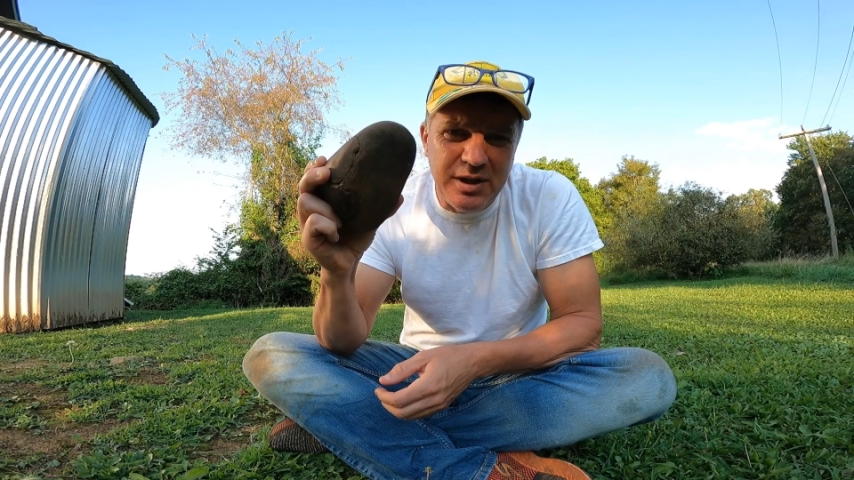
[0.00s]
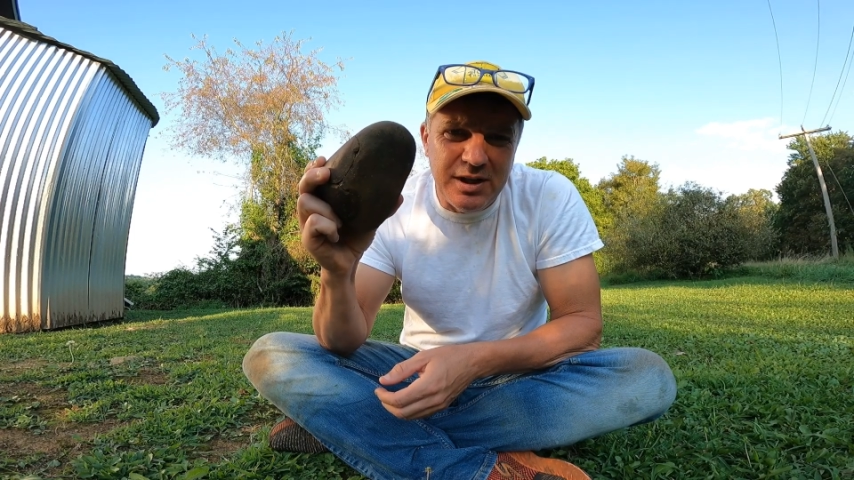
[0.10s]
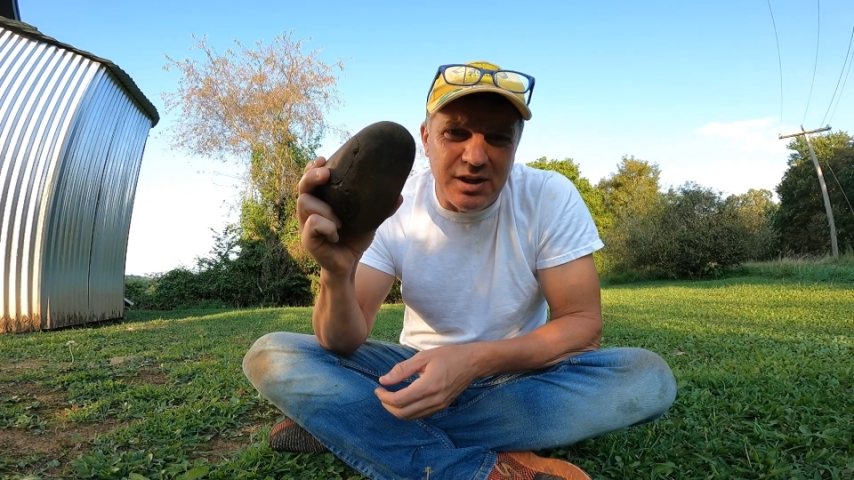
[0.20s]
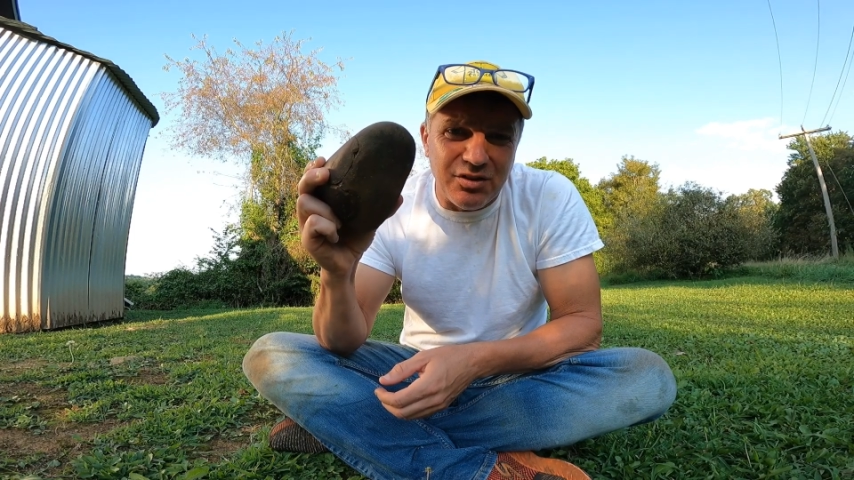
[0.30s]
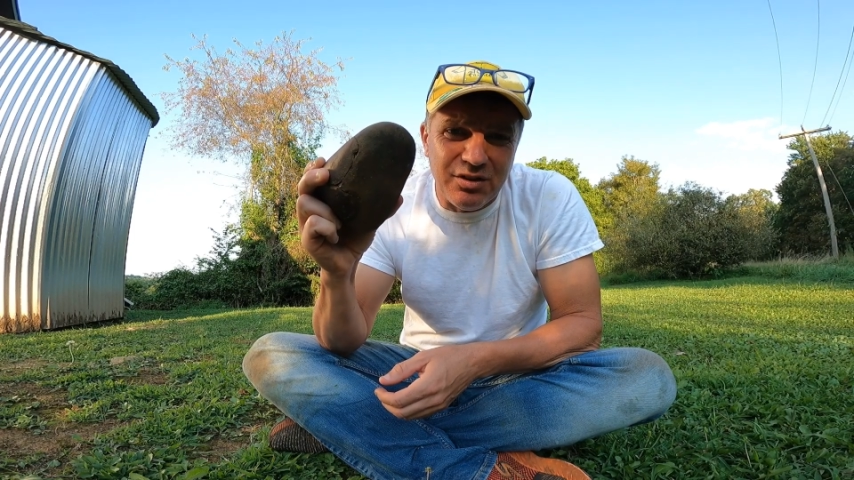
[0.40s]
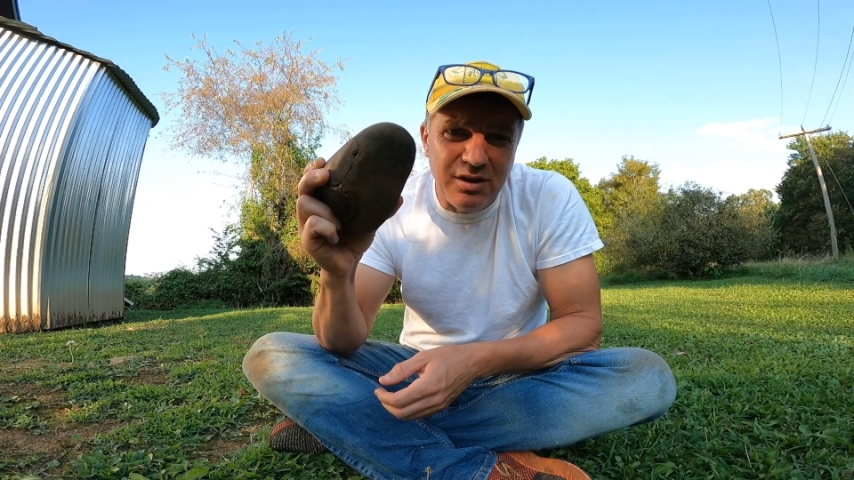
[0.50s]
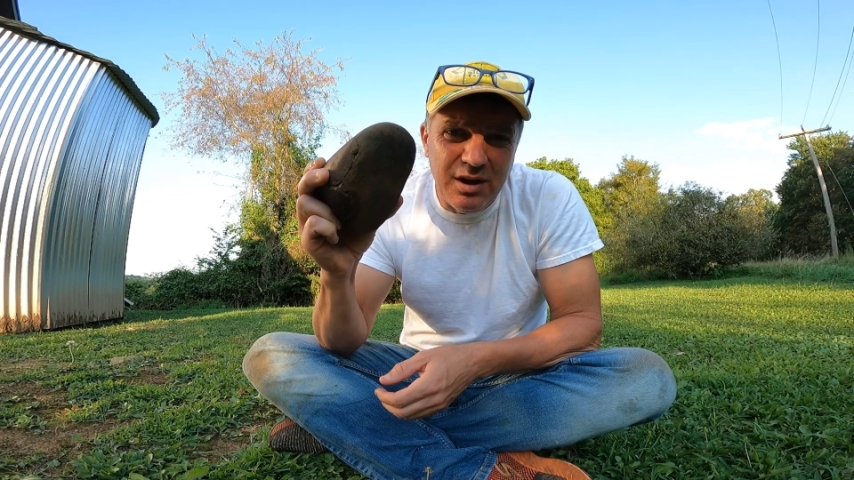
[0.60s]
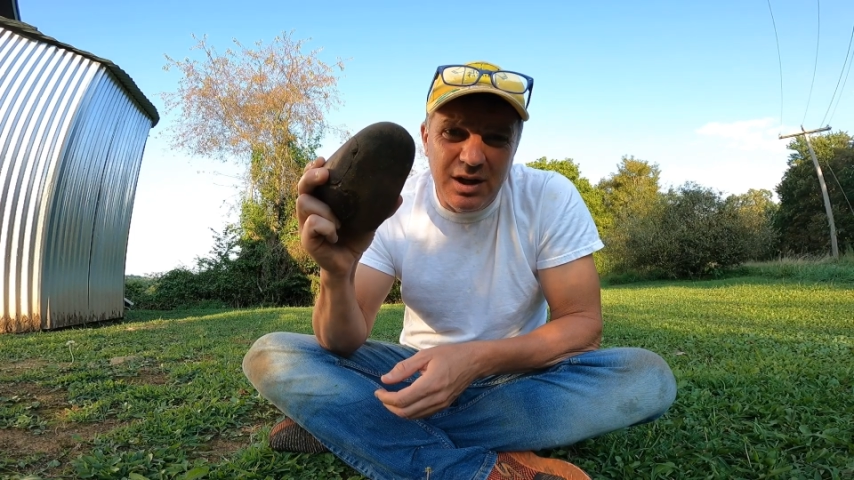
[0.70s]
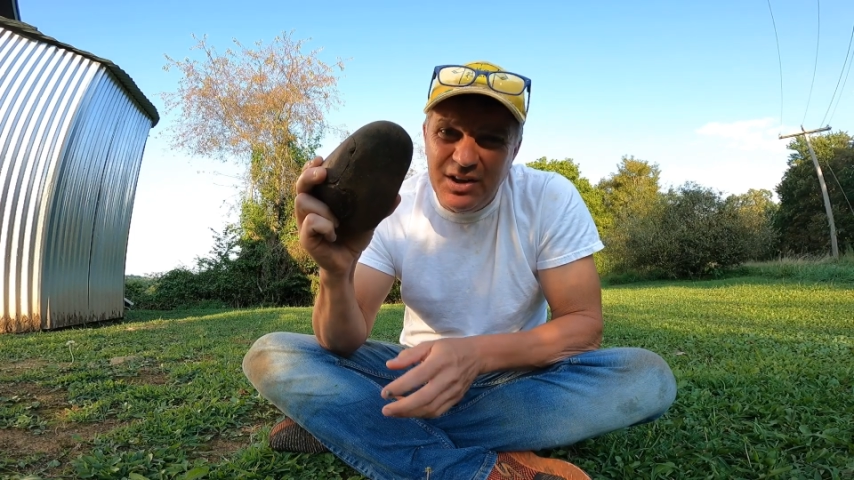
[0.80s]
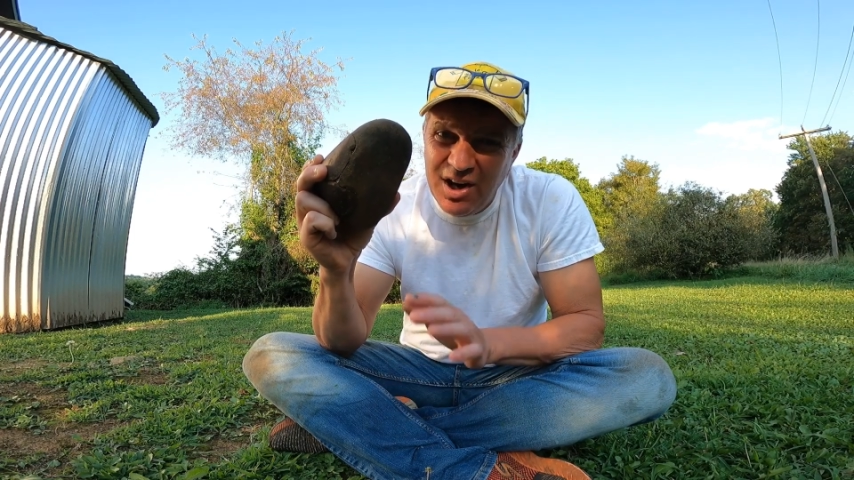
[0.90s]

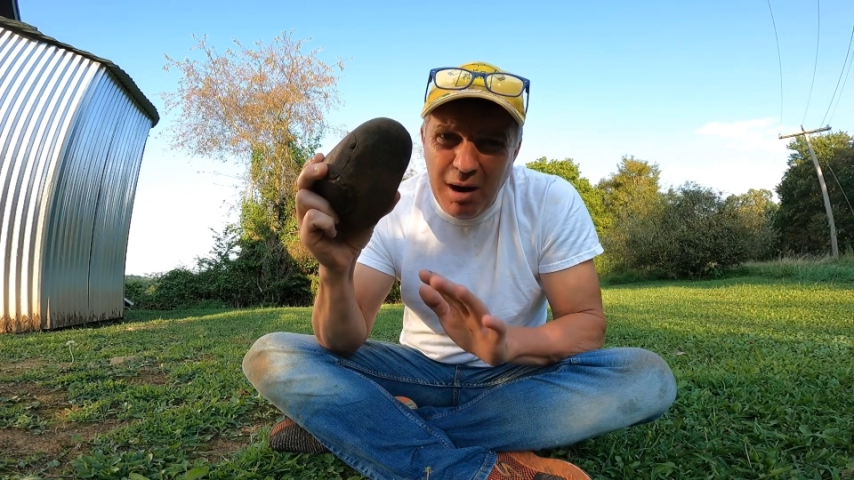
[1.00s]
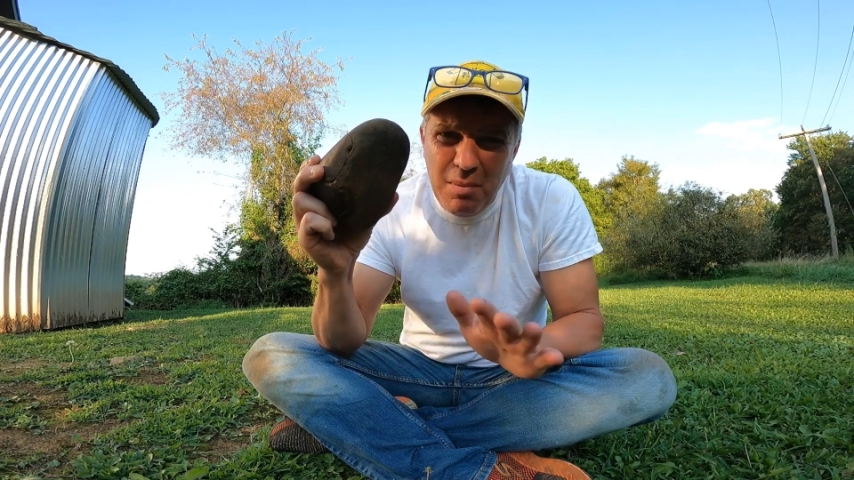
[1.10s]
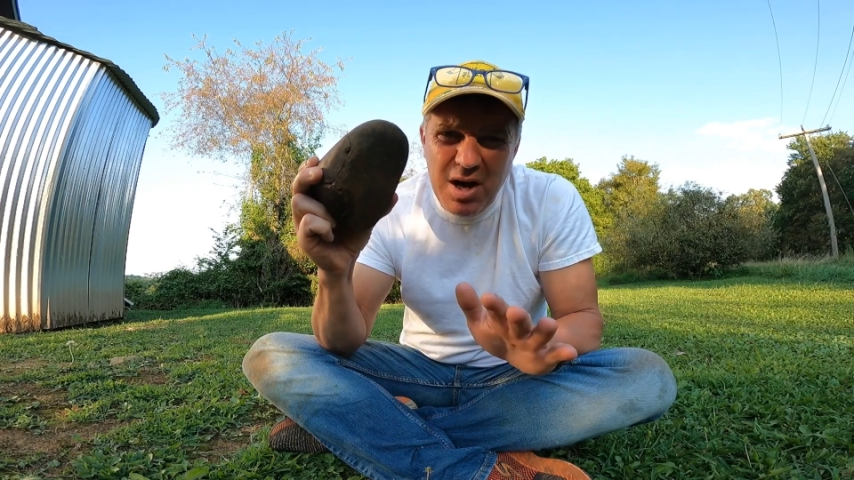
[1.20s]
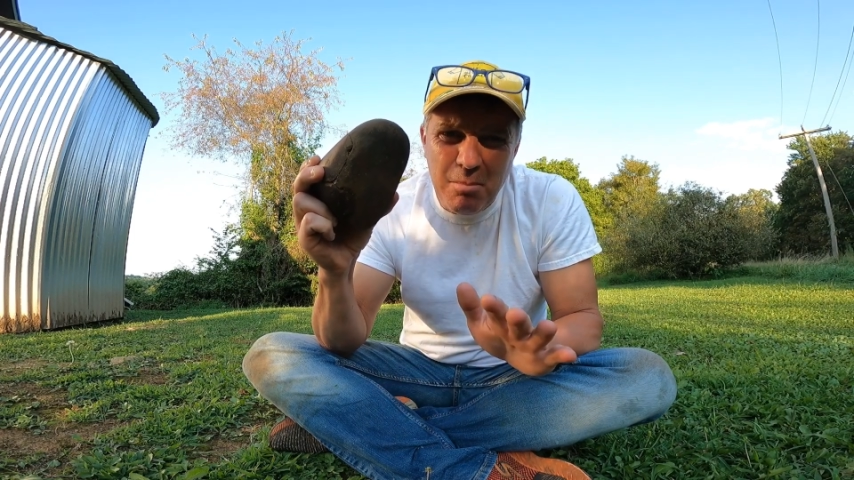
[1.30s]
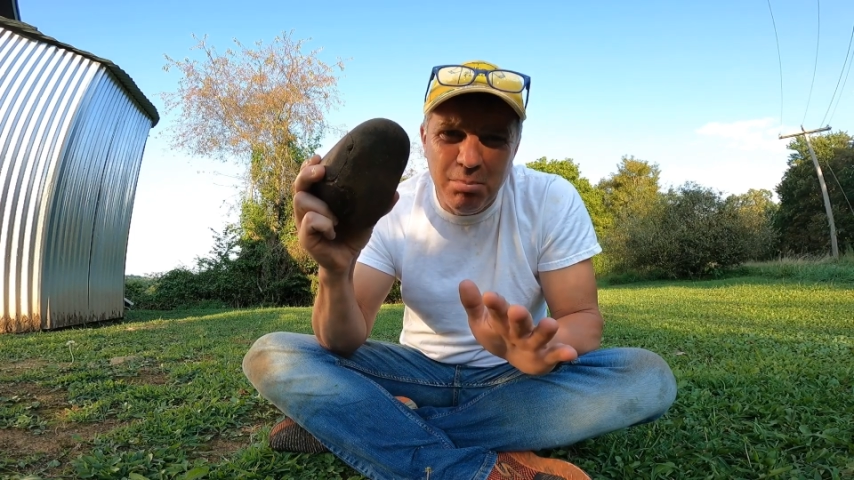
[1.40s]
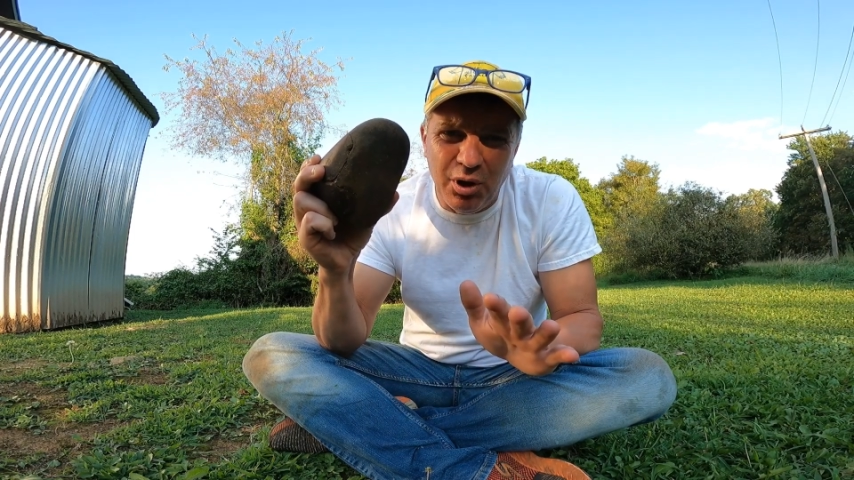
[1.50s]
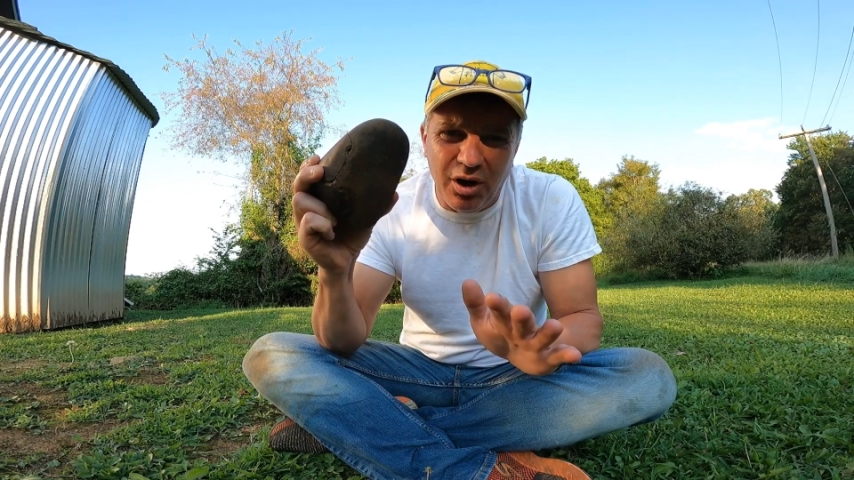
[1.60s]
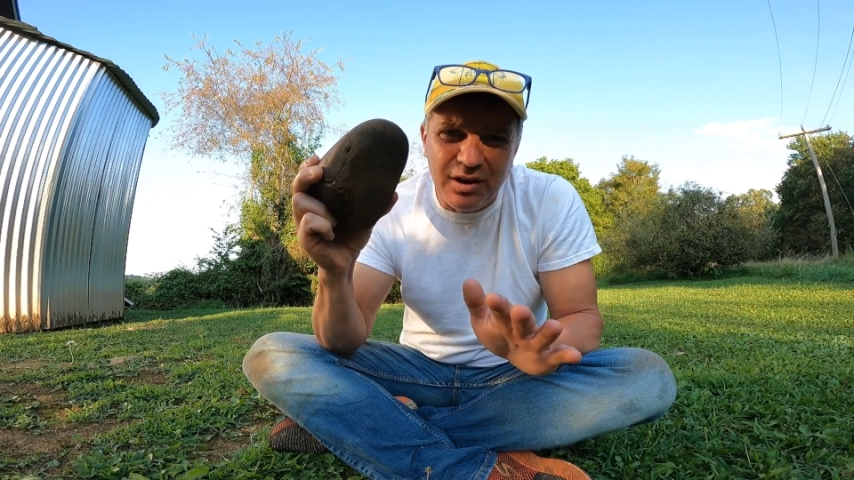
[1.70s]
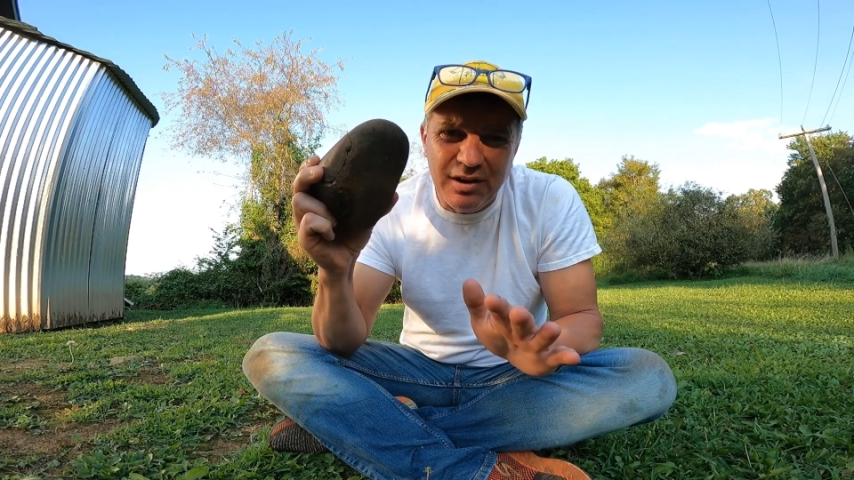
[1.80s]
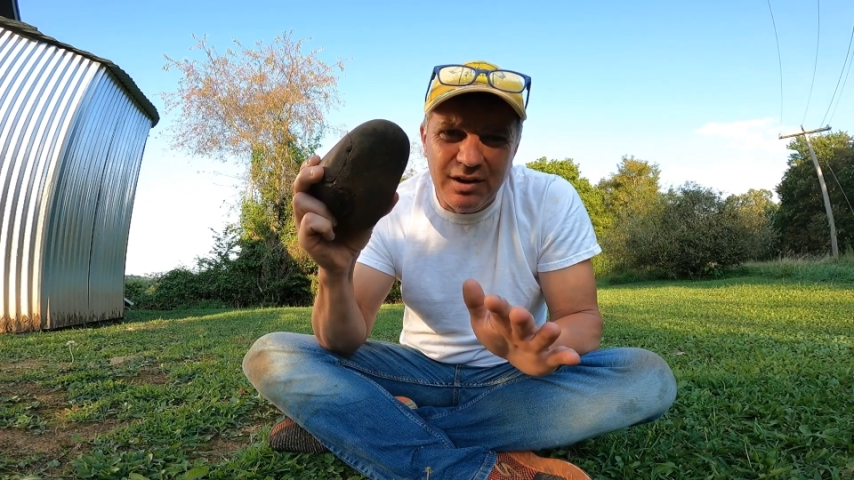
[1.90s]
is, not by a
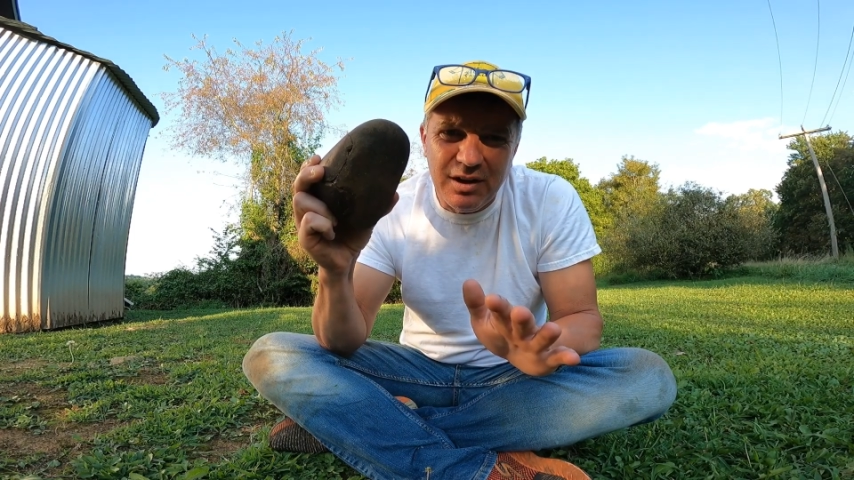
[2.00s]
book.